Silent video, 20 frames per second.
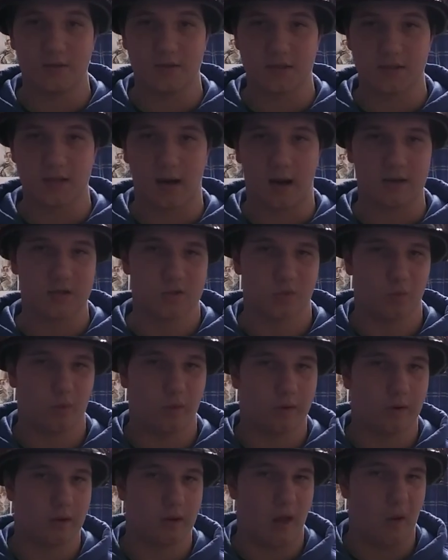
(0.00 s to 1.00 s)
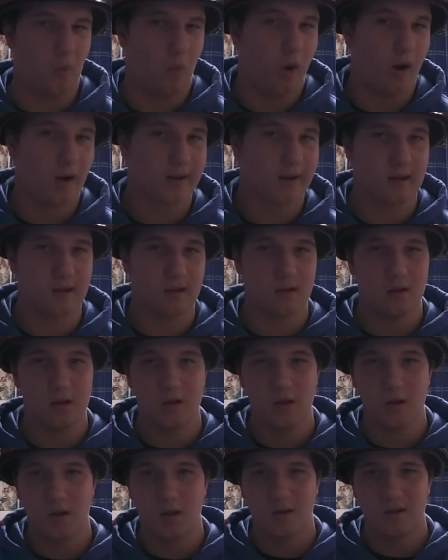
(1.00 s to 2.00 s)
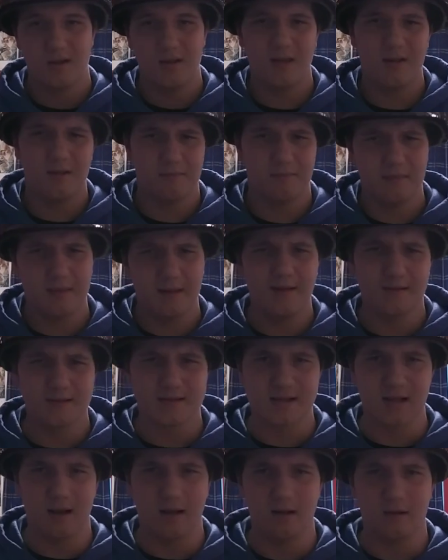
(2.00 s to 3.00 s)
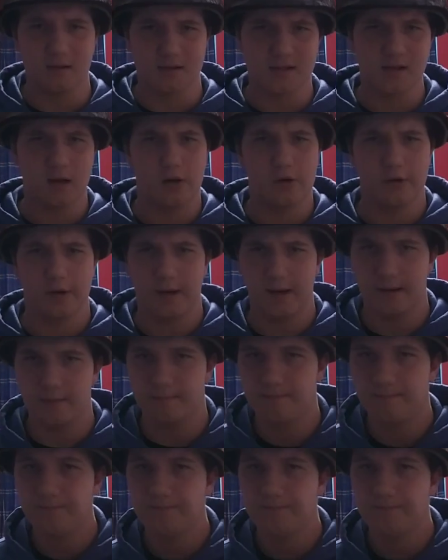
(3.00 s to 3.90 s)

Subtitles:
just like I just wear it and I walk in it, it'll stay on your head.